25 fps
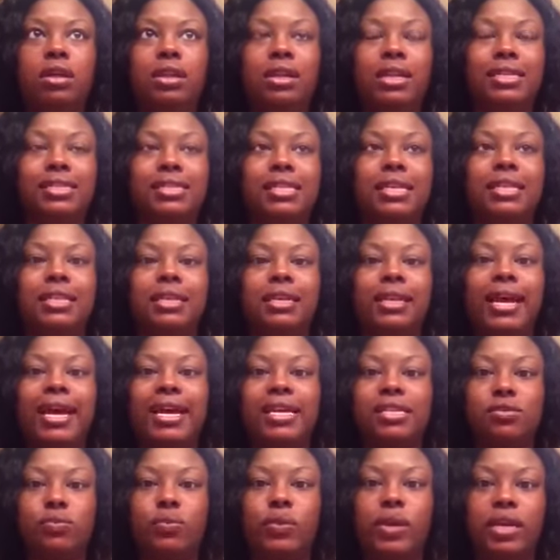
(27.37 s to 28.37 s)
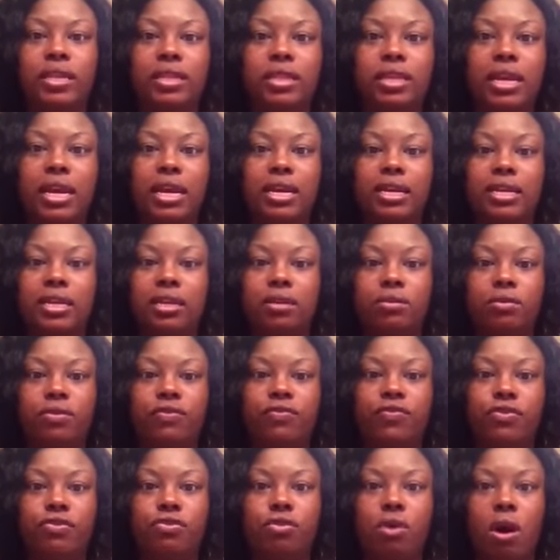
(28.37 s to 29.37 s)
let's see, the last week that I did a
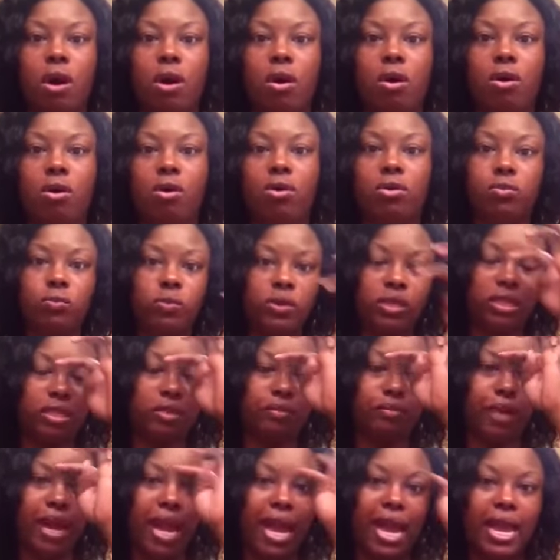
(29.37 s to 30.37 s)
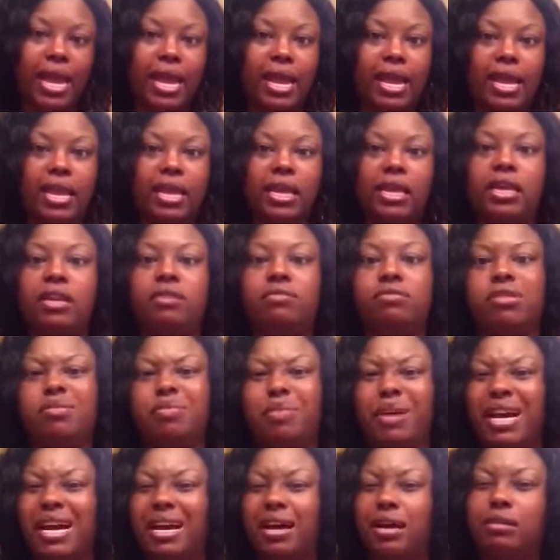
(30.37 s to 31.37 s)
review on with the bang, and it was
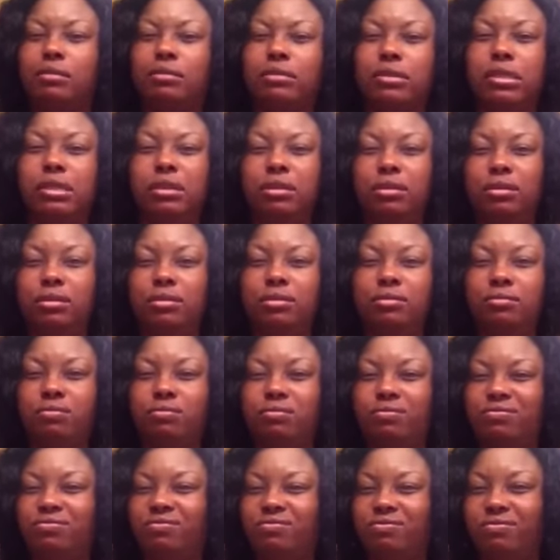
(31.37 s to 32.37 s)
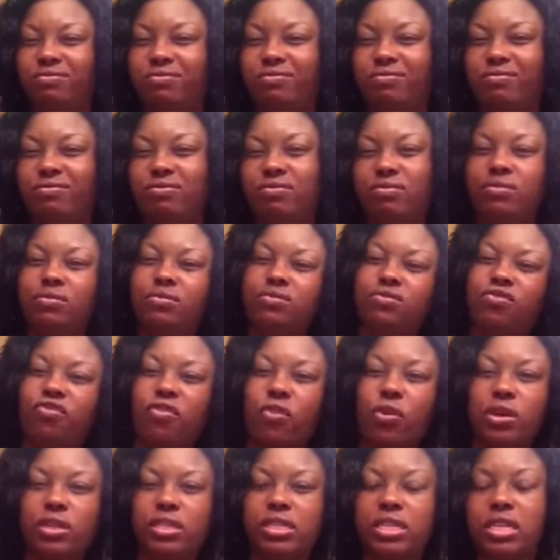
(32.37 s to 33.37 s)
about
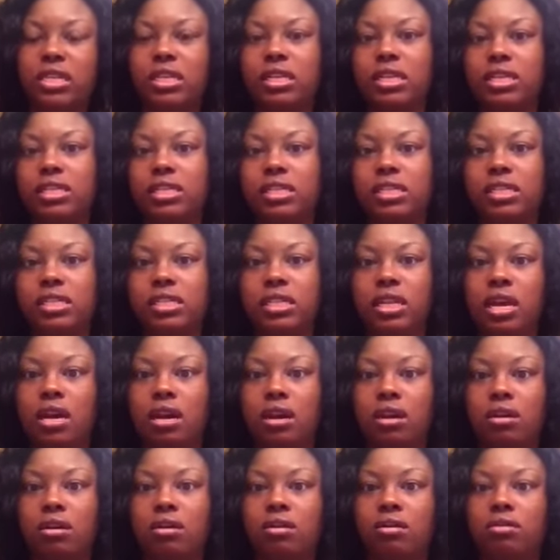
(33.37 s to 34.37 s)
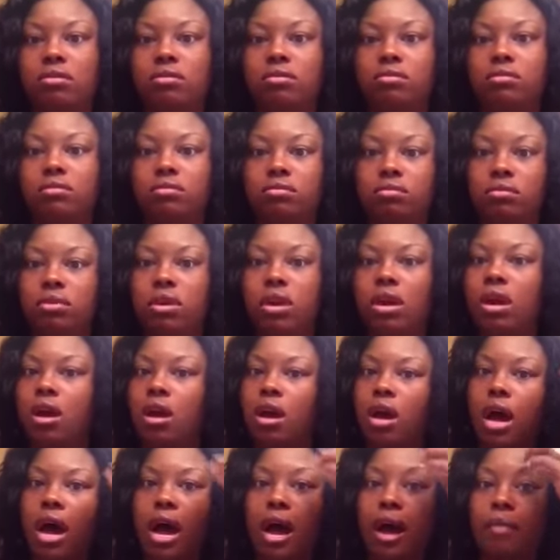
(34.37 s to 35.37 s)
14 inches long.
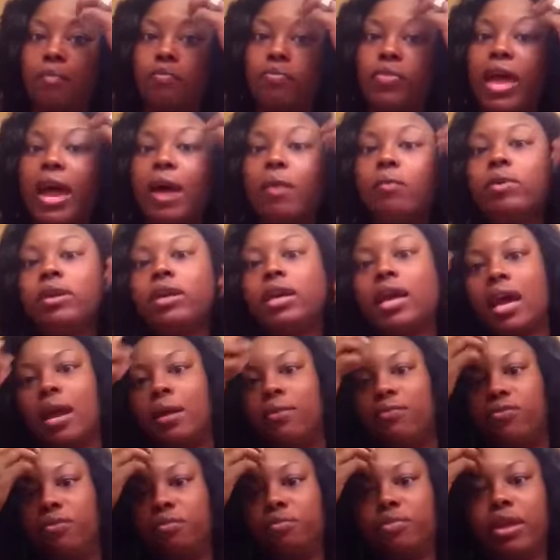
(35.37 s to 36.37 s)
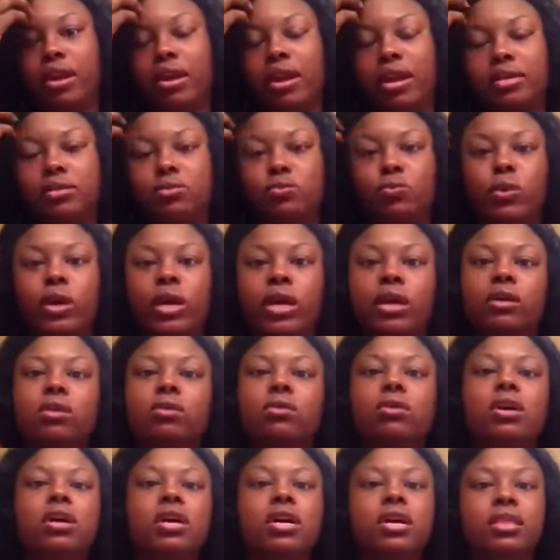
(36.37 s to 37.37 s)
That one came from there as
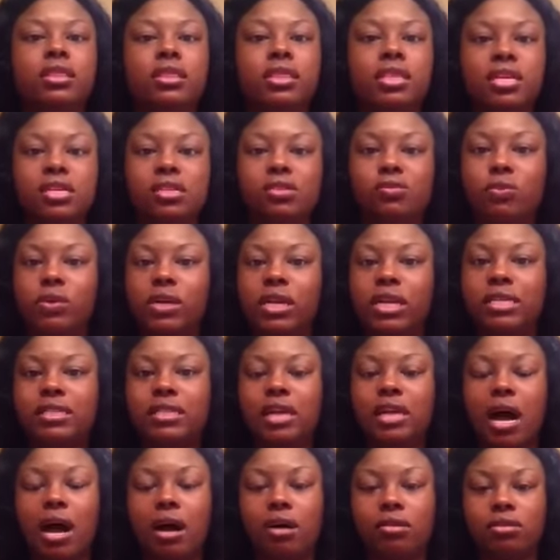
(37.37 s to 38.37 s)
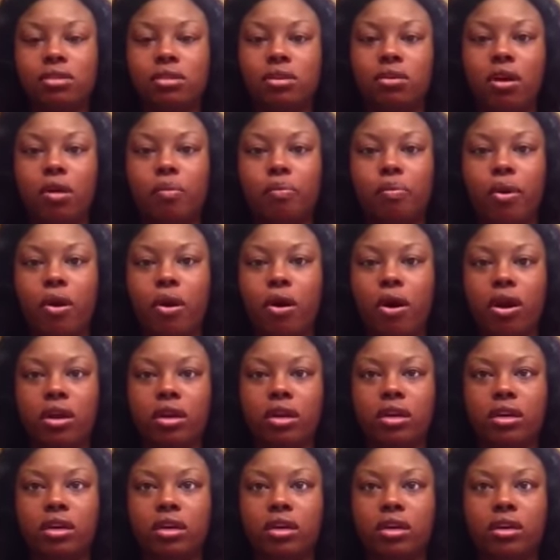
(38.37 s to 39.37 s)
well. This one is also a part
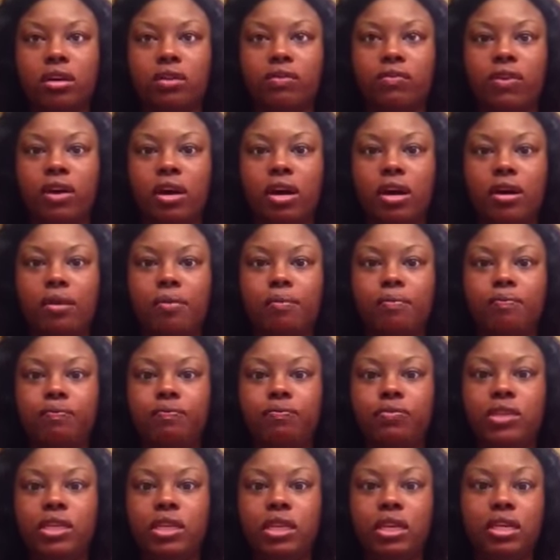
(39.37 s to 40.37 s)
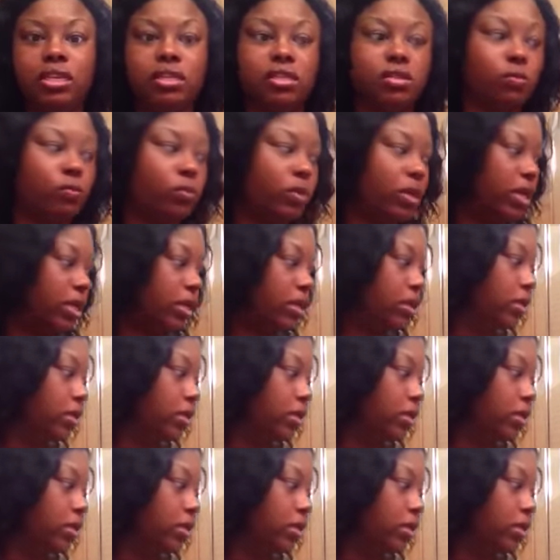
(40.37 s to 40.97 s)
of the It's a Weave